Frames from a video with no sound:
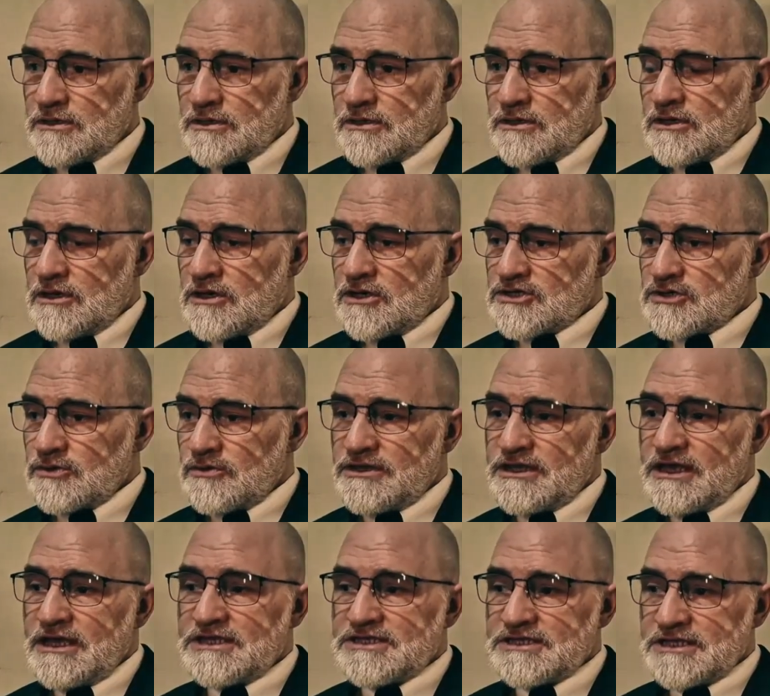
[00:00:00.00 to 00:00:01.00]
So when
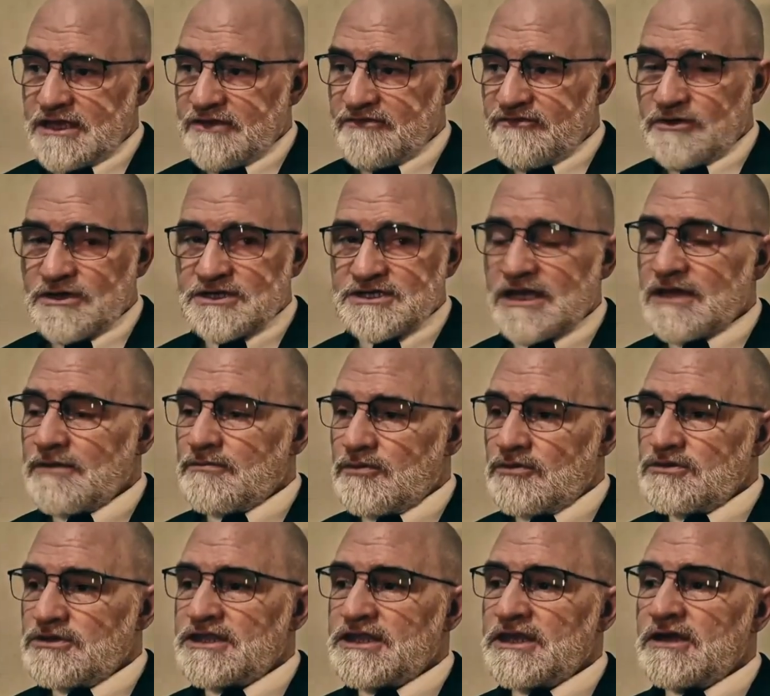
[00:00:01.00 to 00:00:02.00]
they say, for example,
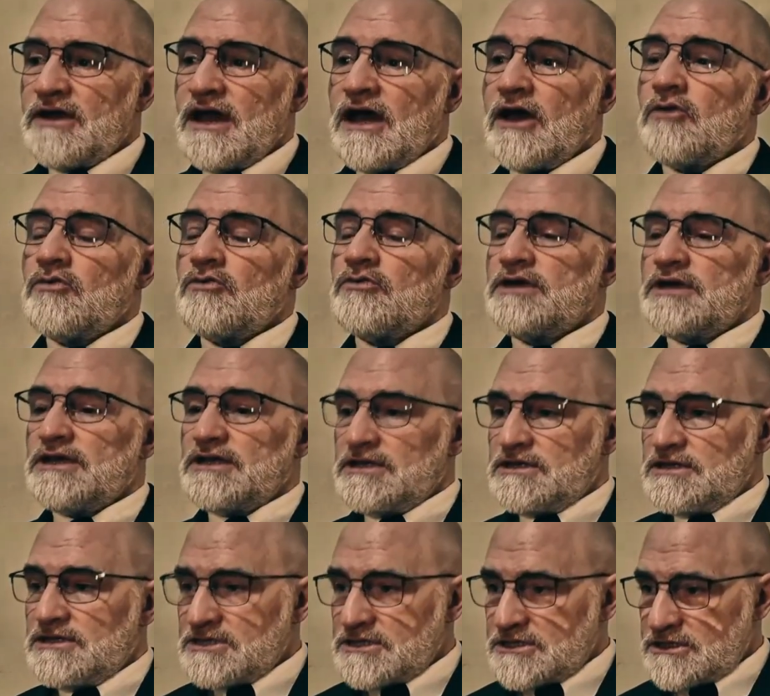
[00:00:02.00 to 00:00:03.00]
that they're
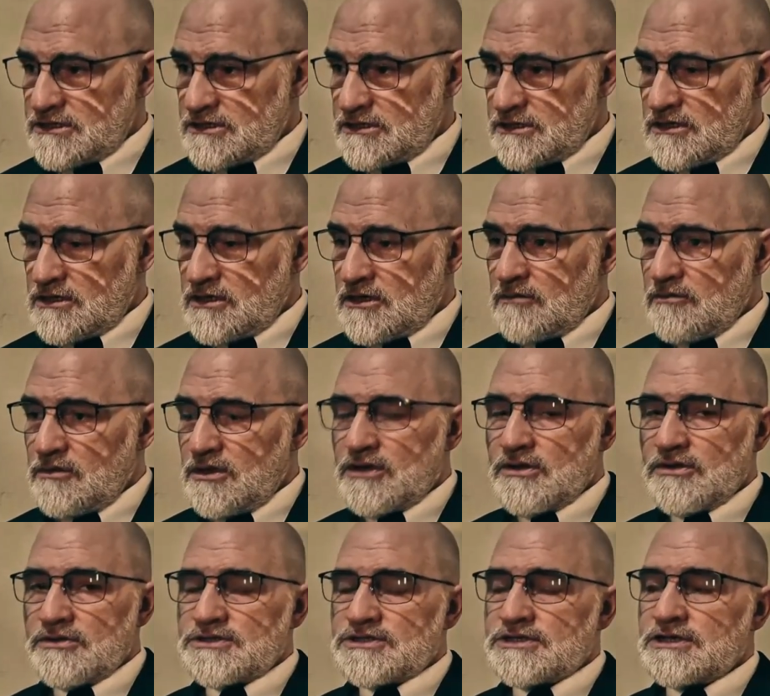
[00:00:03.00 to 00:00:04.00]
outraged
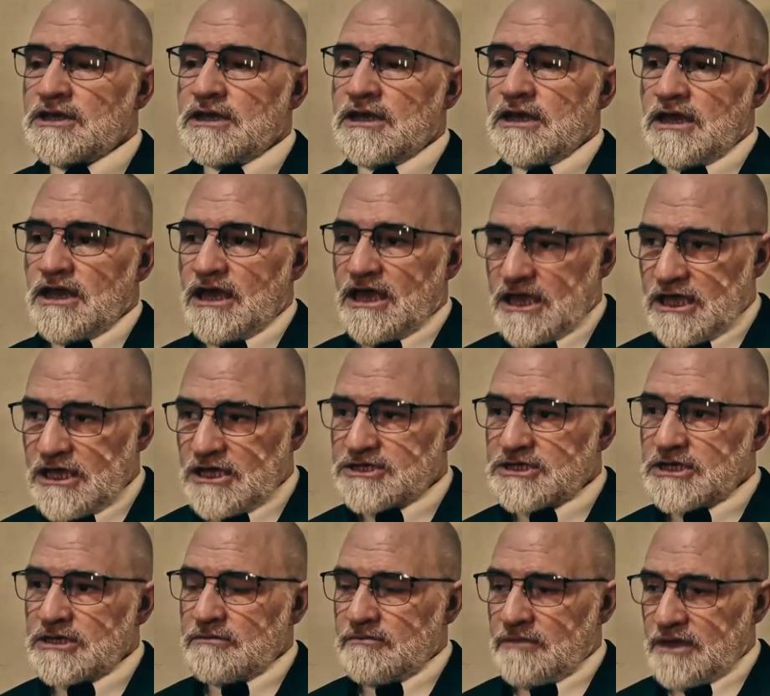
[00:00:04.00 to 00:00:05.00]
because
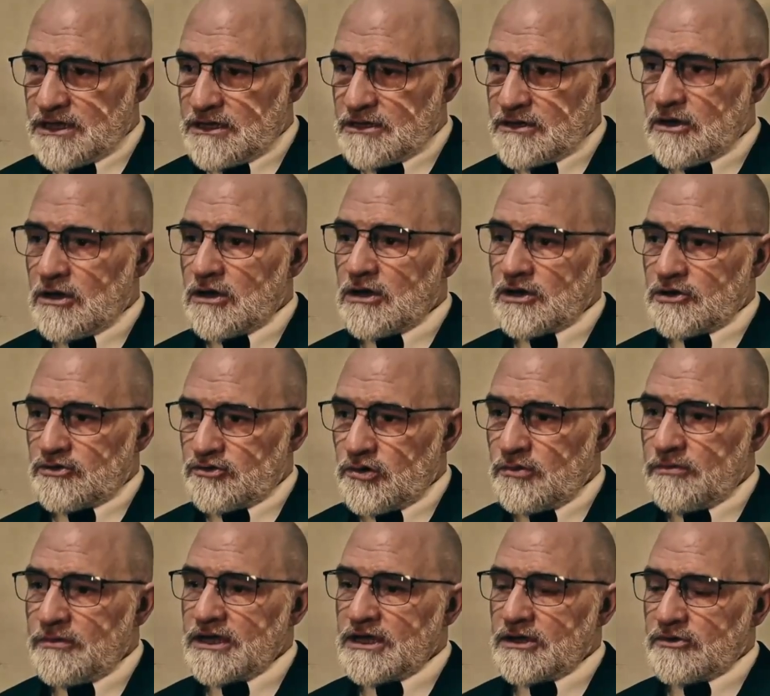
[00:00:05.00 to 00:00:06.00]
Asian men are
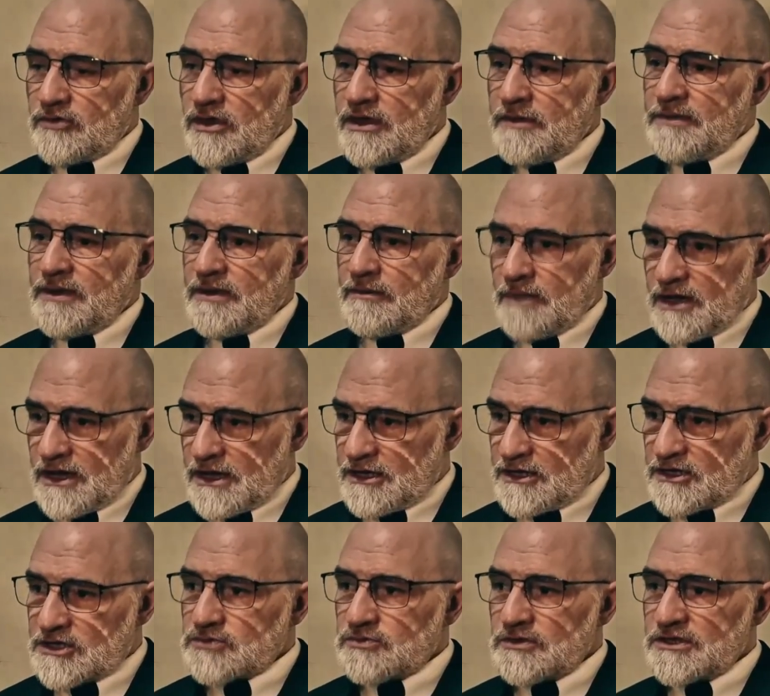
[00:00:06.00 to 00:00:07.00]
grooming and raping
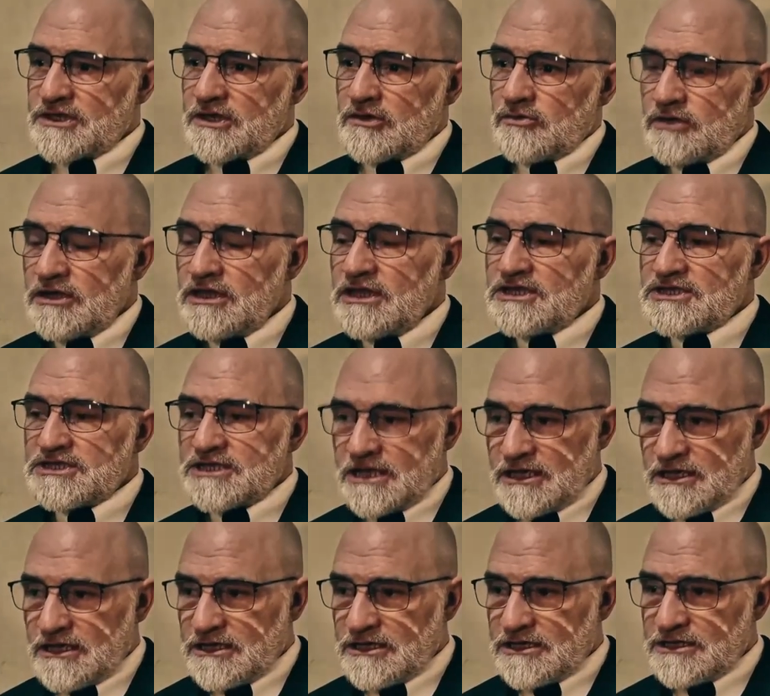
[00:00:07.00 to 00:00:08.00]
minors, what they're really saying
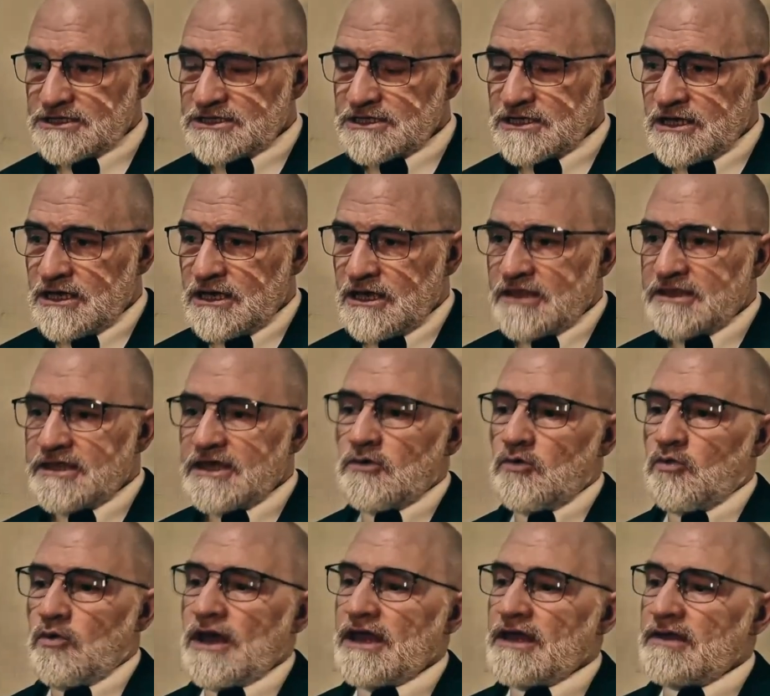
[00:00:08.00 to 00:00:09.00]
is that
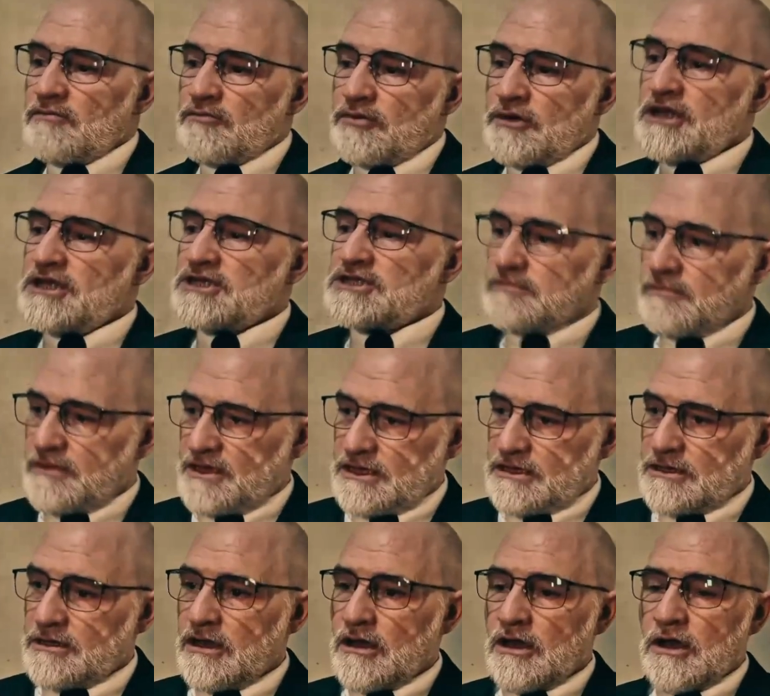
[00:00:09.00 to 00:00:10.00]
white British
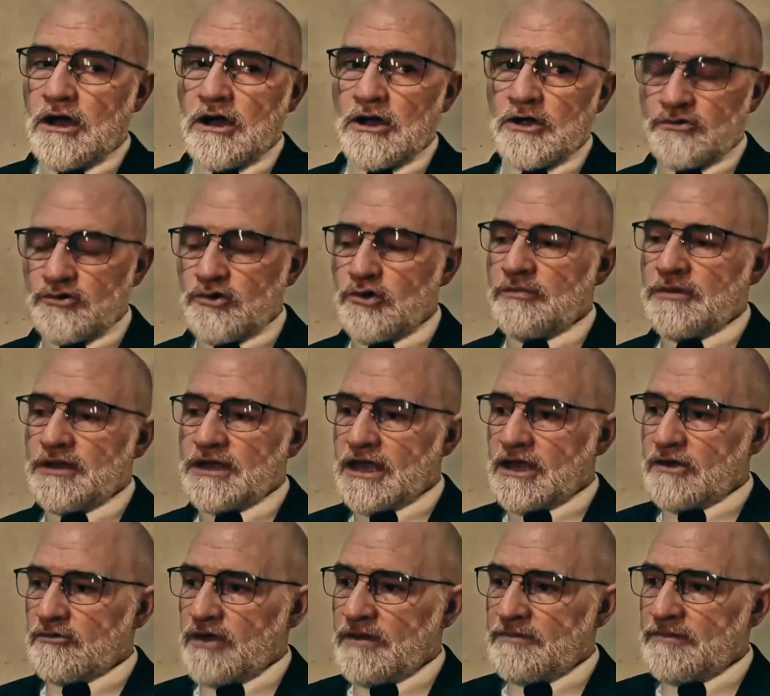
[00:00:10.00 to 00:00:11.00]
men are grooming and
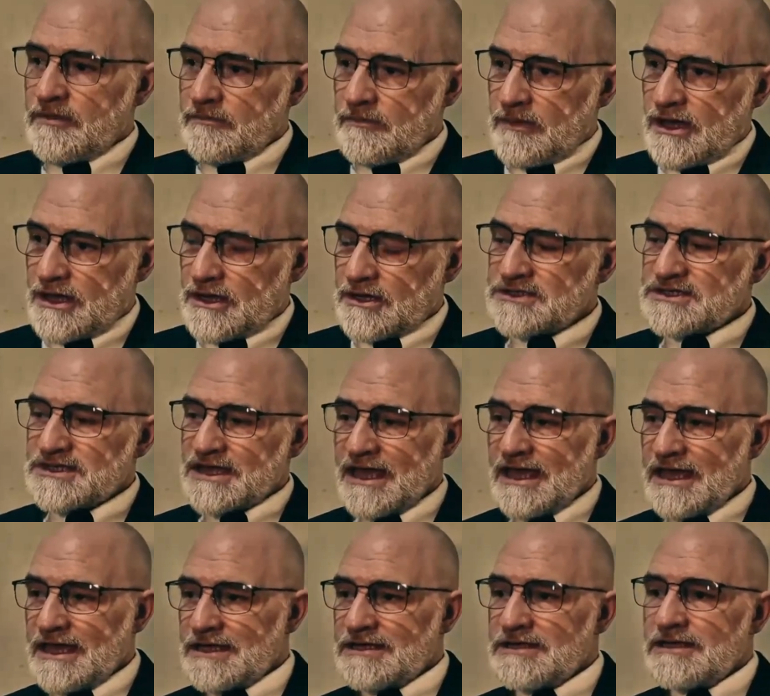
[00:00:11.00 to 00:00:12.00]
raping minors,
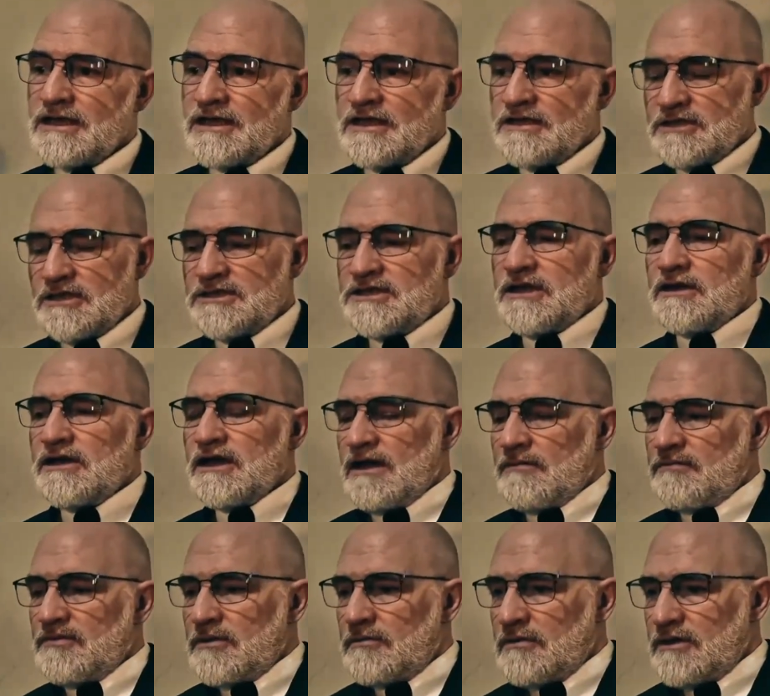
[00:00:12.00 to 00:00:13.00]
and that they're
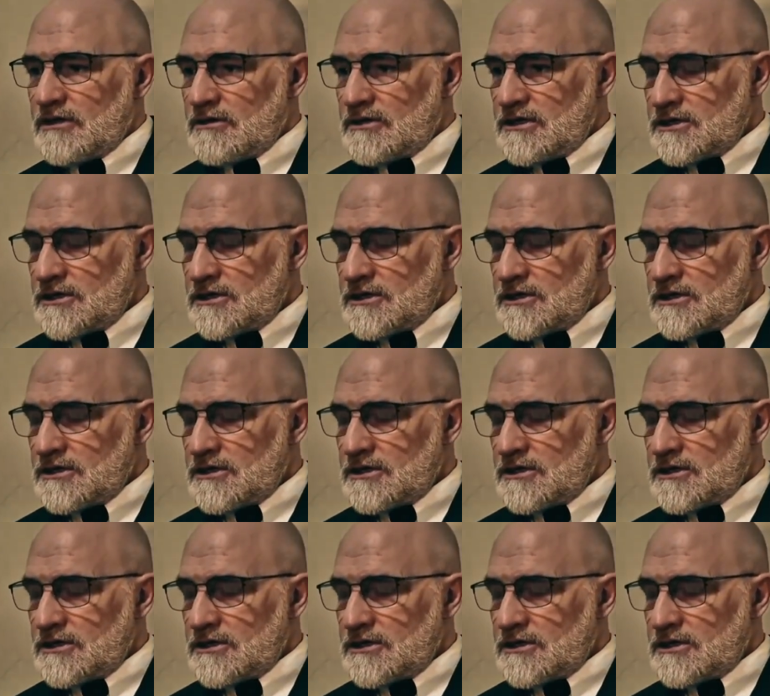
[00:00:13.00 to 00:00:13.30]
happy about it.